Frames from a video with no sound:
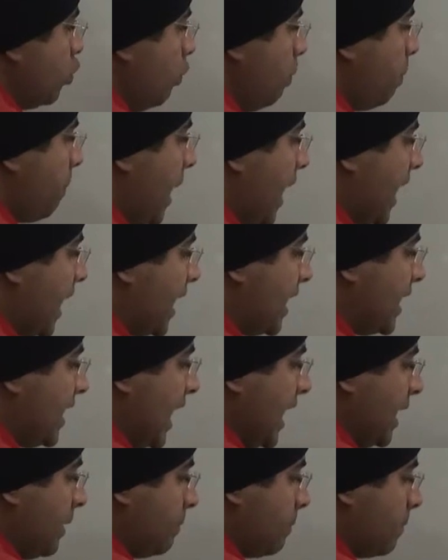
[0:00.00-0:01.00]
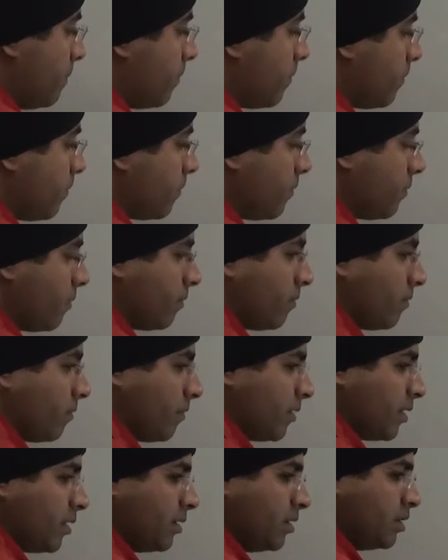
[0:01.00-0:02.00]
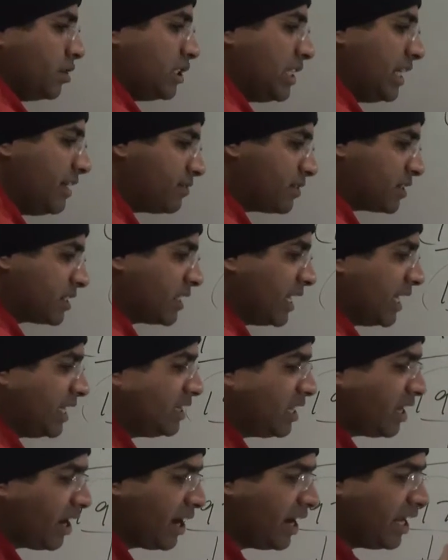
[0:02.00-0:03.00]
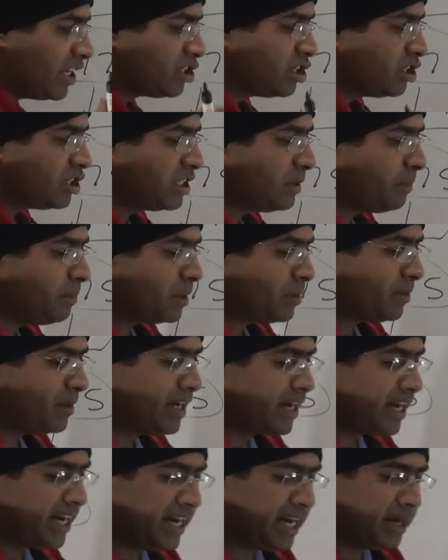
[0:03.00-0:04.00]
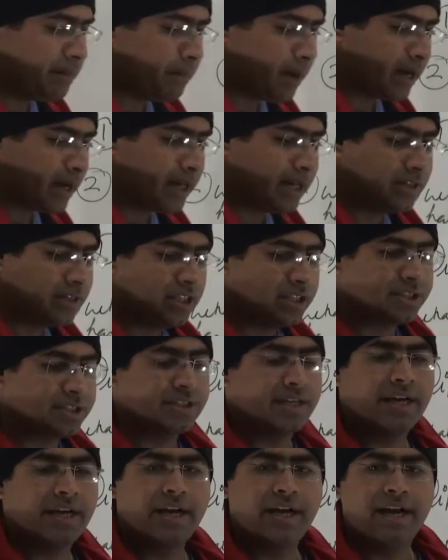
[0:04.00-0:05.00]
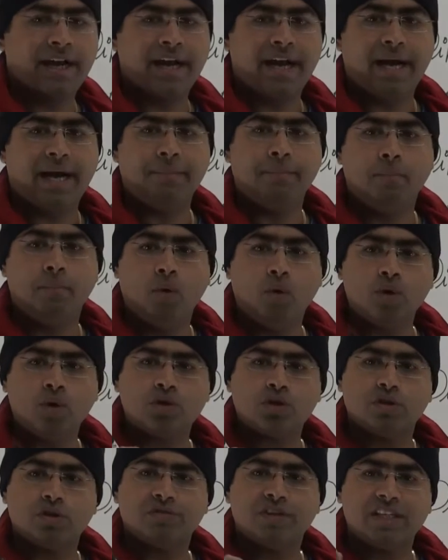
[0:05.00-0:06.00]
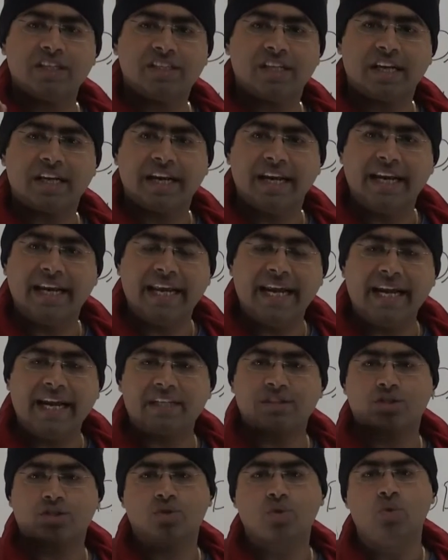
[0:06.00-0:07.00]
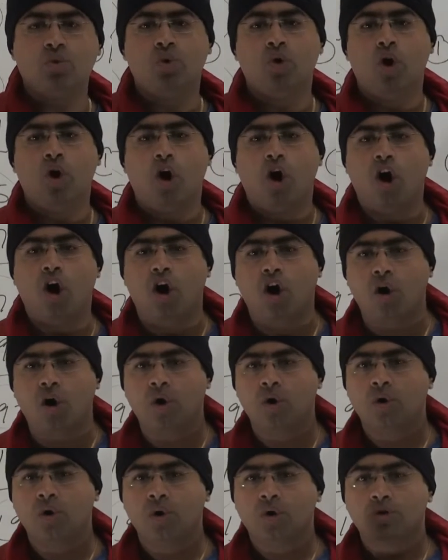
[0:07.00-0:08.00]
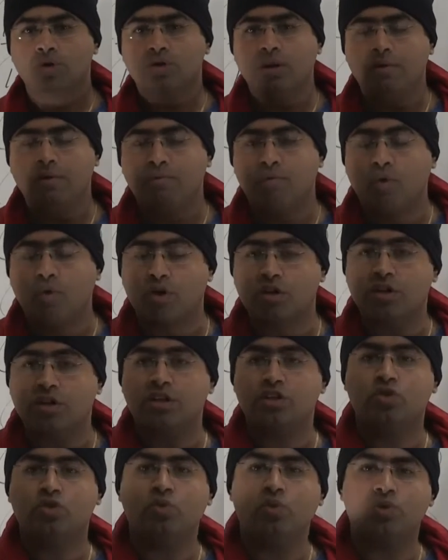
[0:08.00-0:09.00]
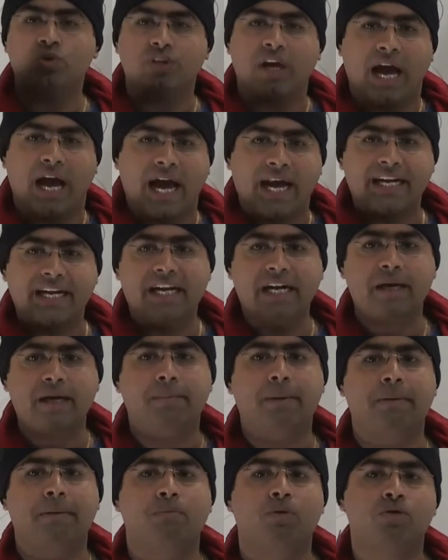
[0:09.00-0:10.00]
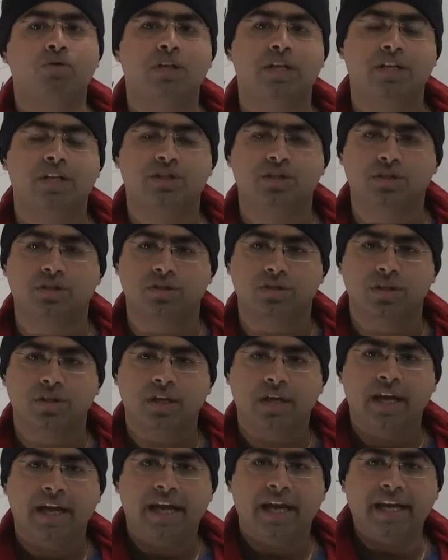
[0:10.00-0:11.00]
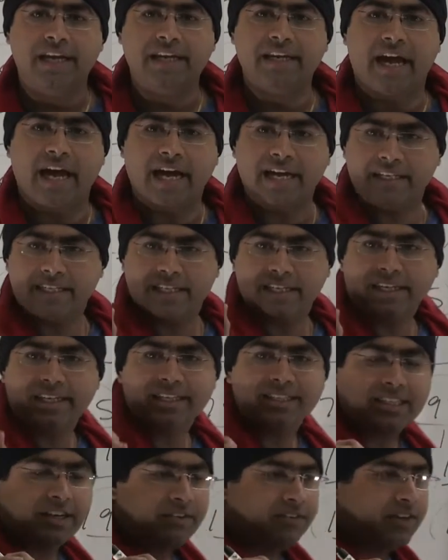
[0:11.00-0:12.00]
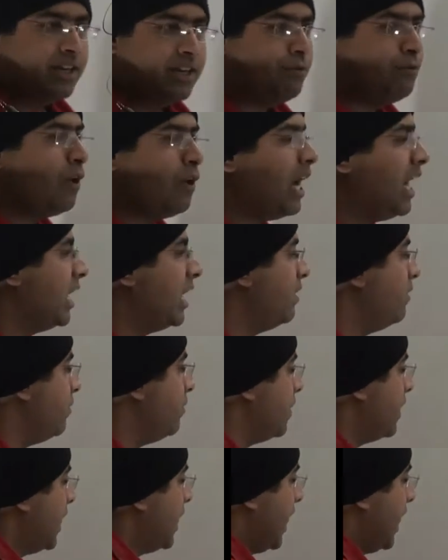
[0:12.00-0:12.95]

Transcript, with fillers: two paradigm shifts in the relationship between India and Bangladesh, and most of this relates to how the water issue was handled by both the nations. In 1975,